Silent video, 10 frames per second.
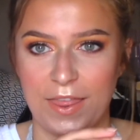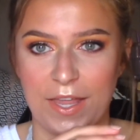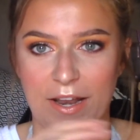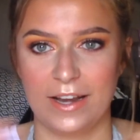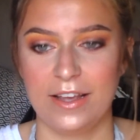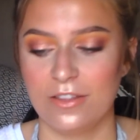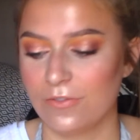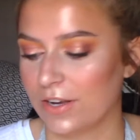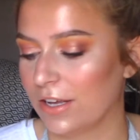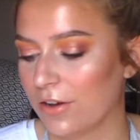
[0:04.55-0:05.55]
than any other
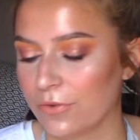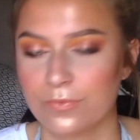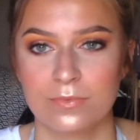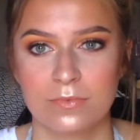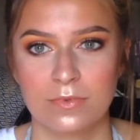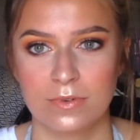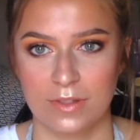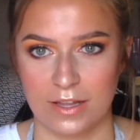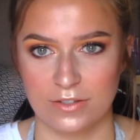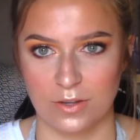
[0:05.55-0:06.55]
video
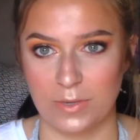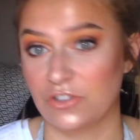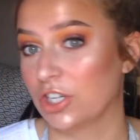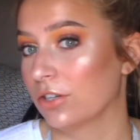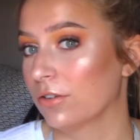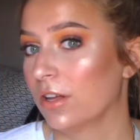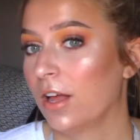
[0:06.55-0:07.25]
that is on my channel.